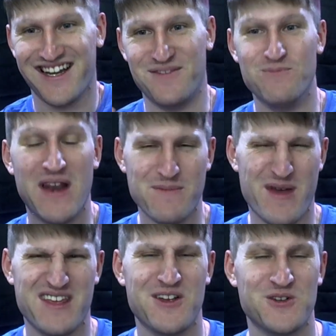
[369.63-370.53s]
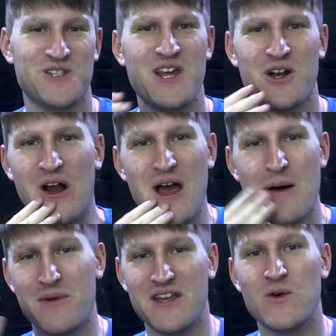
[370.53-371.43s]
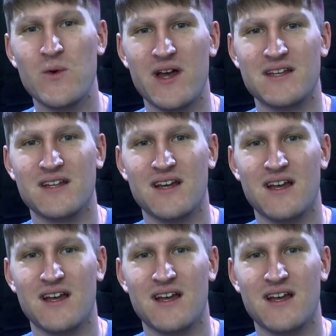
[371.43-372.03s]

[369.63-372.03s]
Many years later, but he quit.